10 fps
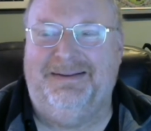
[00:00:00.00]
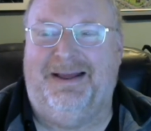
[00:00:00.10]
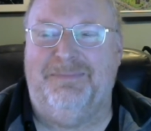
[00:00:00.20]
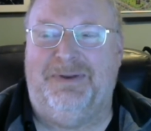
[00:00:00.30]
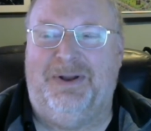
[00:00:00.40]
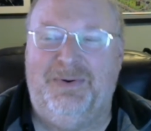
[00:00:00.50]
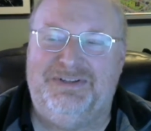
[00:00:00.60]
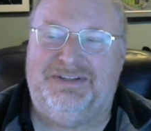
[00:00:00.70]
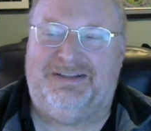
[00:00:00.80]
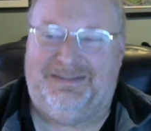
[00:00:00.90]

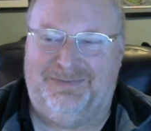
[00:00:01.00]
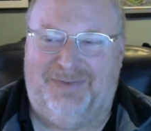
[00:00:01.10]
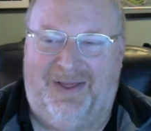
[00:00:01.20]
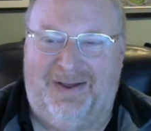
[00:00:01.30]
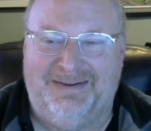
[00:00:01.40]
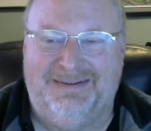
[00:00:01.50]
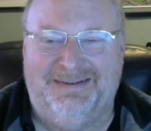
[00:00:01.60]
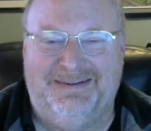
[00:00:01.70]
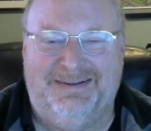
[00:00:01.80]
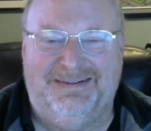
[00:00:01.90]
this vlog
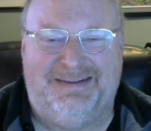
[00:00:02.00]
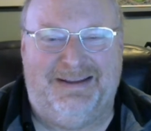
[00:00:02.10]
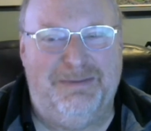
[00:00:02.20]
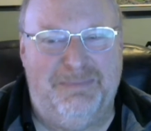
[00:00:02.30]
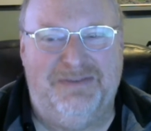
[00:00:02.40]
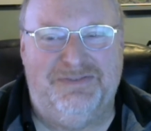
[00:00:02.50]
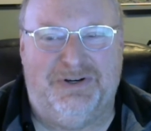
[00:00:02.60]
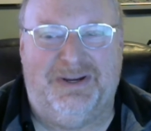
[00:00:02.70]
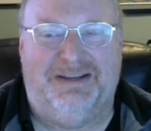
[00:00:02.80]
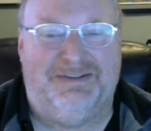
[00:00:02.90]
to eat beef
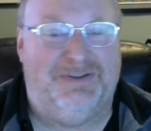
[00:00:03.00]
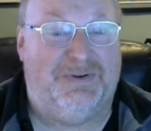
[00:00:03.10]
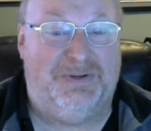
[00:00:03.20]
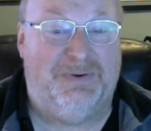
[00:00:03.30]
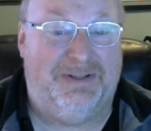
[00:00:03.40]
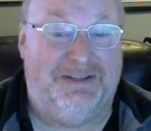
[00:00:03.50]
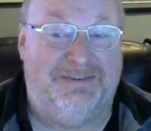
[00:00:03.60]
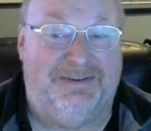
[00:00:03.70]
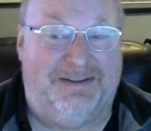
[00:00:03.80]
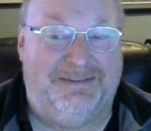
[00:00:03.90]
jerky and talk to you on the
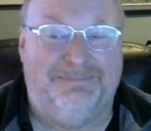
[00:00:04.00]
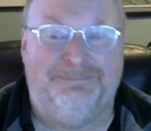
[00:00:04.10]
internet.